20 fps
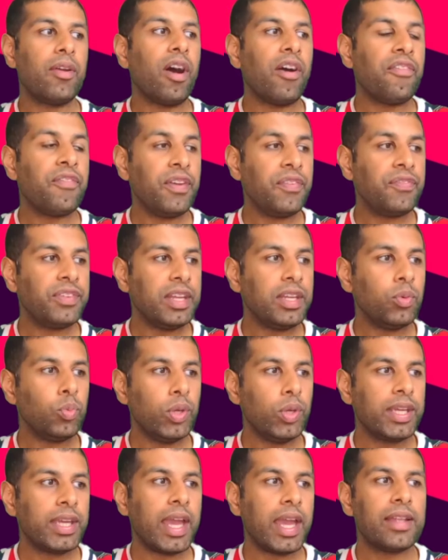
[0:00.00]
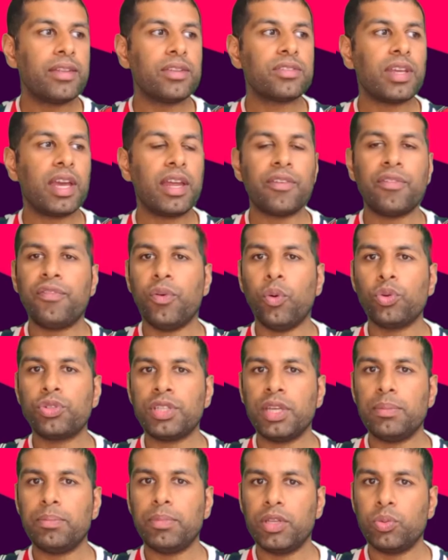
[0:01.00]
are fifteen weekends and
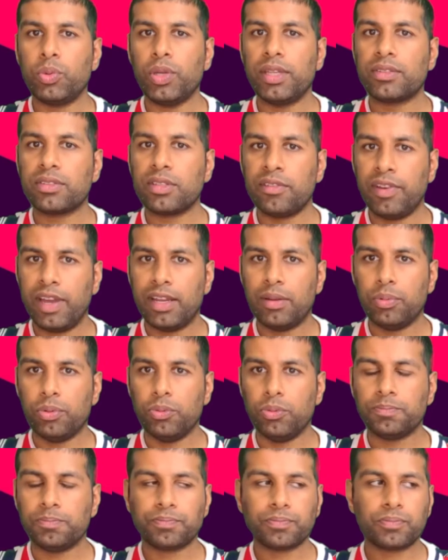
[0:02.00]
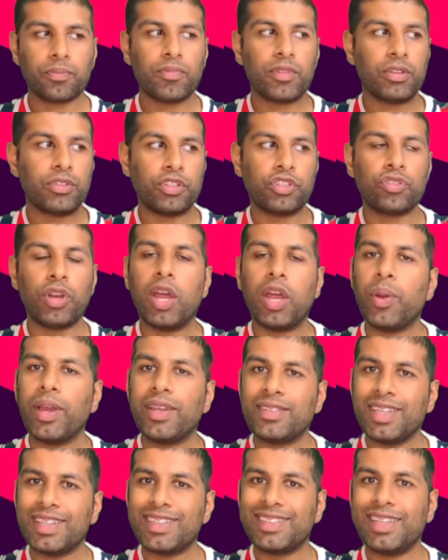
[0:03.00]
fourteen midweeks available. So straight away,
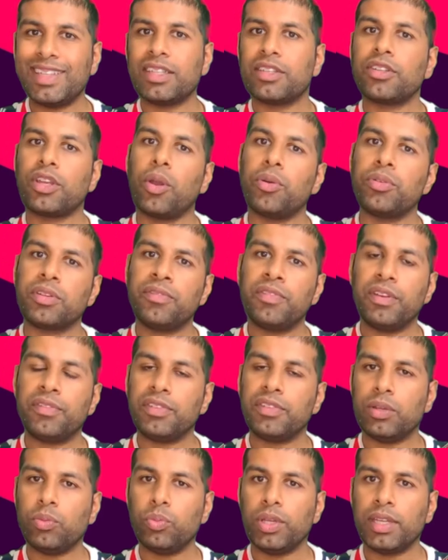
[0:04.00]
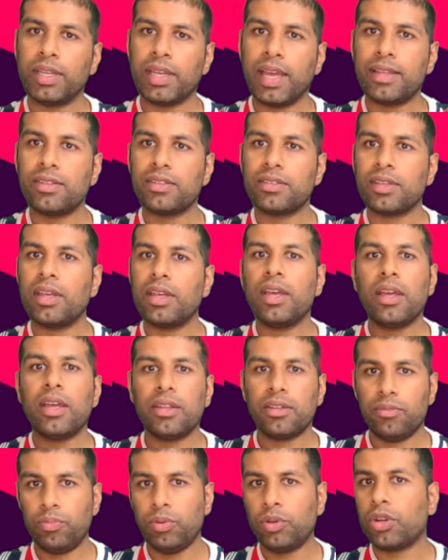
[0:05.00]
sixteen doesn't go into fifteen weekends.
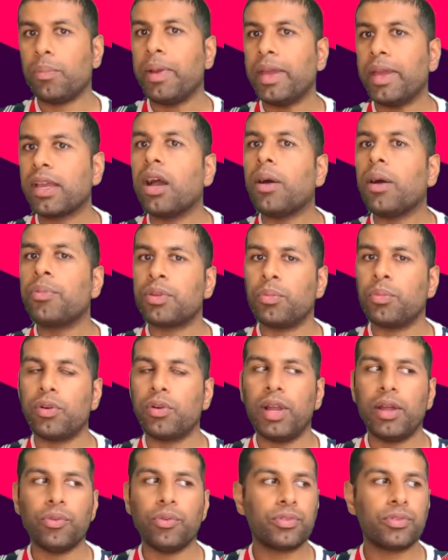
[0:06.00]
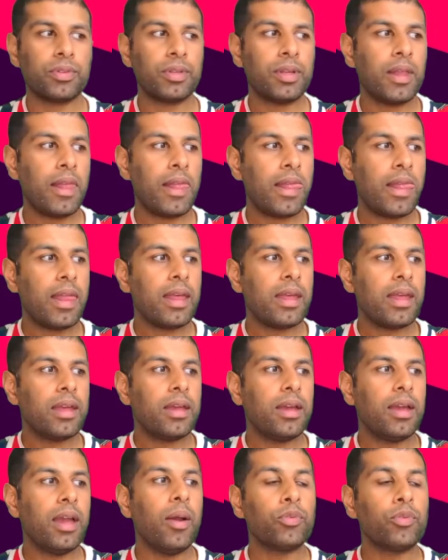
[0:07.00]
We've got to make it up somewhere else. Now, on